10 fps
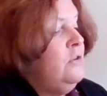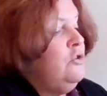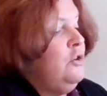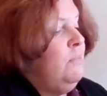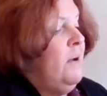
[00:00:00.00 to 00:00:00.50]

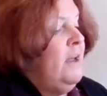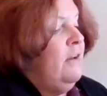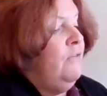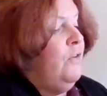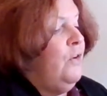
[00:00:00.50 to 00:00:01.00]
she might
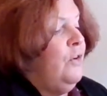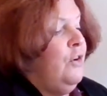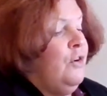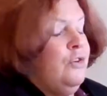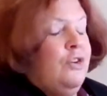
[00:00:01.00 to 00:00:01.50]
have heard
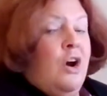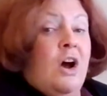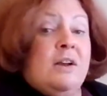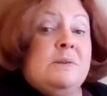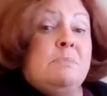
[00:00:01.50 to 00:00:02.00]
her
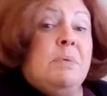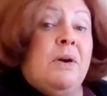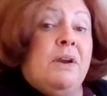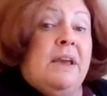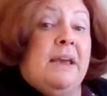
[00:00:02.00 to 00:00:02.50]
dogs
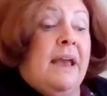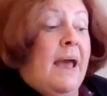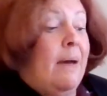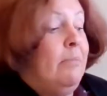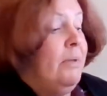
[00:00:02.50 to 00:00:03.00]
barking
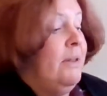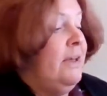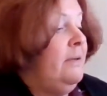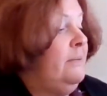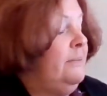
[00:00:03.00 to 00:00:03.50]
happily.